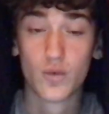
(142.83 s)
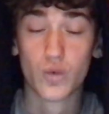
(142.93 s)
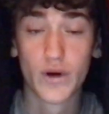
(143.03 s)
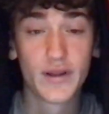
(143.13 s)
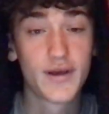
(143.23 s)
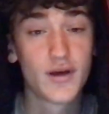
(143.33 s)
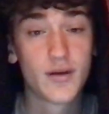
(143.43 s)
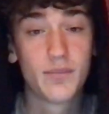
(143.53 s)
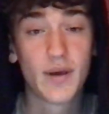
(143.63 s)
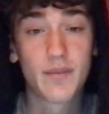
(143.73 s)
really
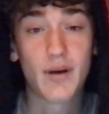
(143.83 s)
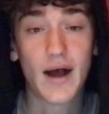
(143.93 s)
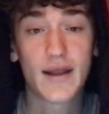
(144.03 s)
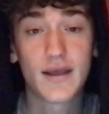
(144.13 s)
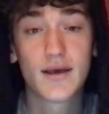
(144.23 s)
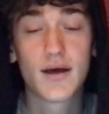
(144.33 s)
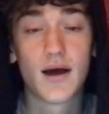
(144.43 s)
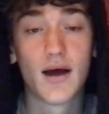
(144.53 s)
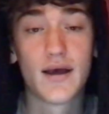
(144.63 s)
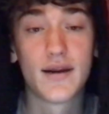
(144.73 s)
good big body,
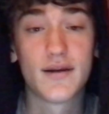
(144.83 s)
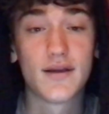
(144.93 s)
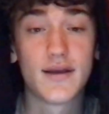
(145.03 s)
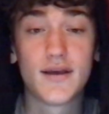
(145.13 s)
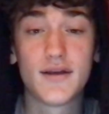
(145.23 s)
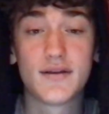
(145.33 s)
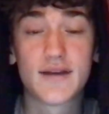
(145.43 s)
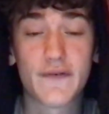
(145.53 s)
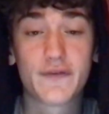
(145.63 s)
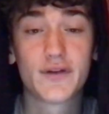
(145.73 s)
and he
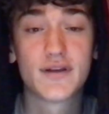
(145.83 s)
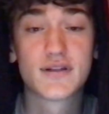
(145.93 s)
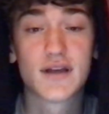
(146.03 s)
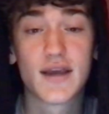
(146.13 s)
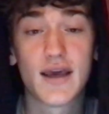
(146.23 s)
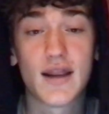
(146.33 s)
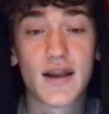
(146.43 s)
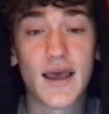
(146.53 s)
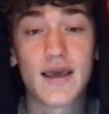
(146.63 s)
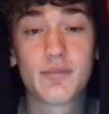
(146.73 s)
definitely is going to get
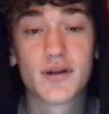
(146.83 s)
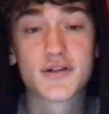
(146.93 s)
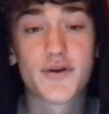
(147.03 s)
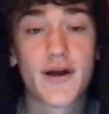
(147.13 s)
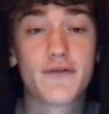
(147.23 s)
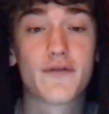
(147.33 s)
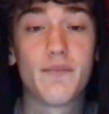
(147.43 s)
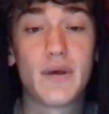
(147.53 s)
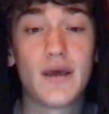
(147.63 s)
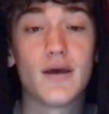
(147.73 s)
an A+ grade
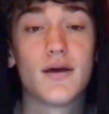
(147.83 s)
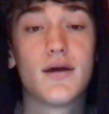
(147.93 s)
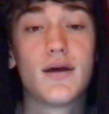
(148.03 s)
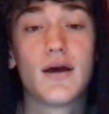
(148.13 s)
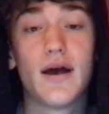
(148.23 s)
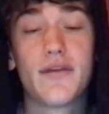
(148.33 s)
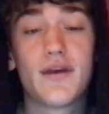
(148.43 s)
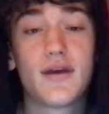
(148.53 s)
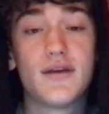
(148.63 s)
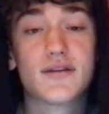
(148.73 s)
from me. I
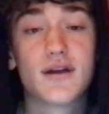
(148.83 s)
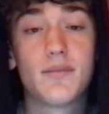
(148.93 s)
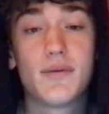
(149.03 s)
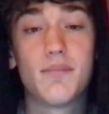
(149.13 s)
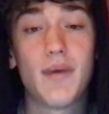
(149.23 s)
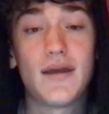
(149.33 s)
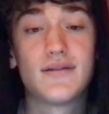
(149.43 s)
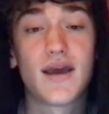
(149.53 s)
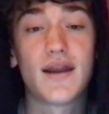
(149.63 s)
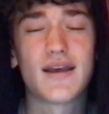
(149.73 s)
think he's going to
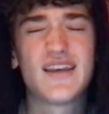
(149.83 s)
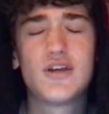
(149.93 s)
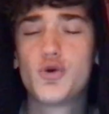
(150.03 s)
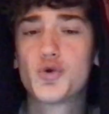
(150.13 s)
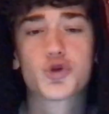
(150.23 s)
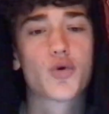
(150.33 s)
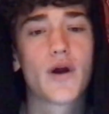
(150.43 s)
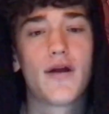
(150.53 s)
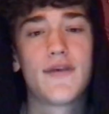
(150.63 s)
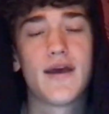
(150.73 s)
maintain a huge
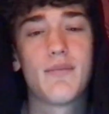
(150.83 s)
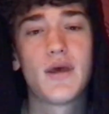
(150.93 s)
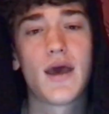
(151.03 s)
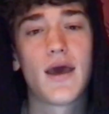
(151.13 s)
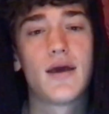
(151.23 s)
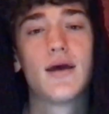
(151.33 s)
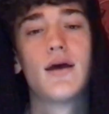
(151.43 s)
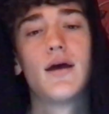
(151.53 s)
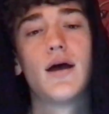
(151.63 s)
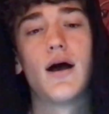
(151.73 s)
career in the NBA,
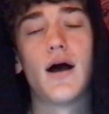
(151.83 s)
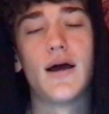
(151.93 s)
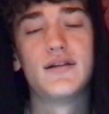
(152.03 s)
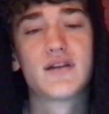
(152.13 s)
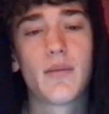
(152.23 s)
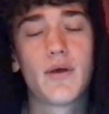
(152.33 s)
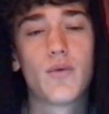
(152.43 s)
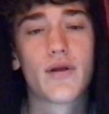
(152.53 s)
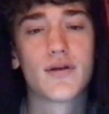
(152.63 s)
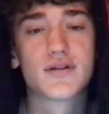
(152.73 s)
and he's going to be
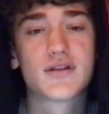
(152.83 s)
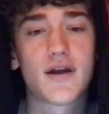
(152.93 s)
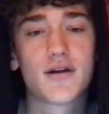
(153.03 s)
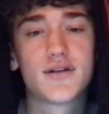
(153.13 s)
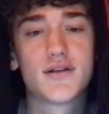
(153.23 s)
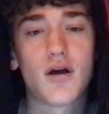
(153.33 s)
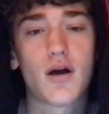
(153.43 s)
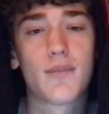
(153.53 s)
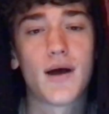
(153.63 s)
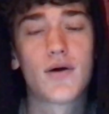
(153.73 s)
one of those centers to
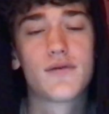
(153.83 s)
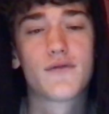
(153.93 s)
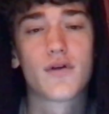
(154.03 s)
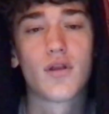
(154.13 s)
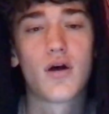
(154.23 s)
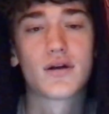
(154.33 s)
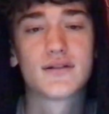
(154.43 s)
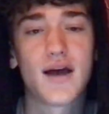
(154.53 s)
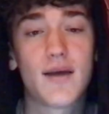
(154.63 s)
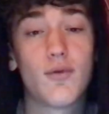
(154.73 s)
talk about for a long
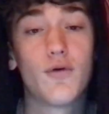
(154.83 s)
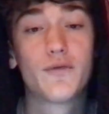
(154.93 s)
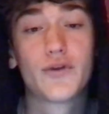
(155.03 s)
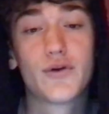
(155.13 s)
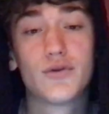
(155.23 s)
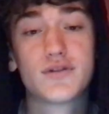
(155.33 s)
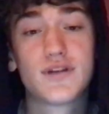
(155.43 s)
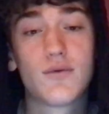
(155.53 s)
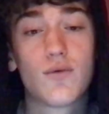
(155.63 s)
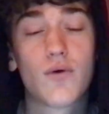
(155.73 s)
time. Hopefully Golden
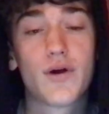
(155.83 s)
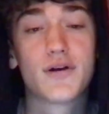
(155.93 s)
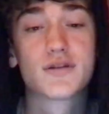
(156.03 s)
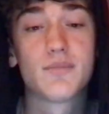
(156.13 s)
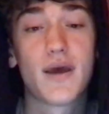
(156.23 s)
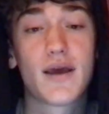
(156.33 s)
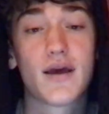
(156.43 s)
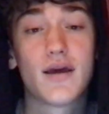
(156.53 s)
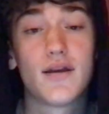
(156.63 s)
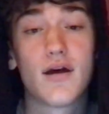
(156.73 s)
State Warriors make
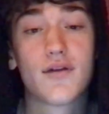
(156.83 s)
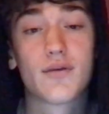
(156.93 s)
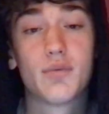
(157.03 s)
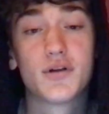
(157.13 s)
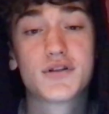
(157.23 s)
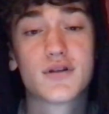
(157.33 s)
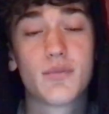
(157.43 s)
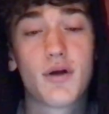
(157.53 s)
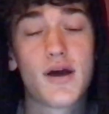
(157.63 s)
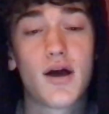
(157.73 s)
another push to the
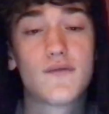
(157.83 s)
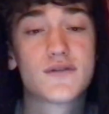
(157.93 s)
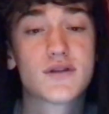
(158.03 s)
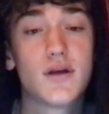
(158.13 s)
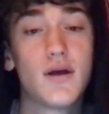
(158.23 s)
playoffs.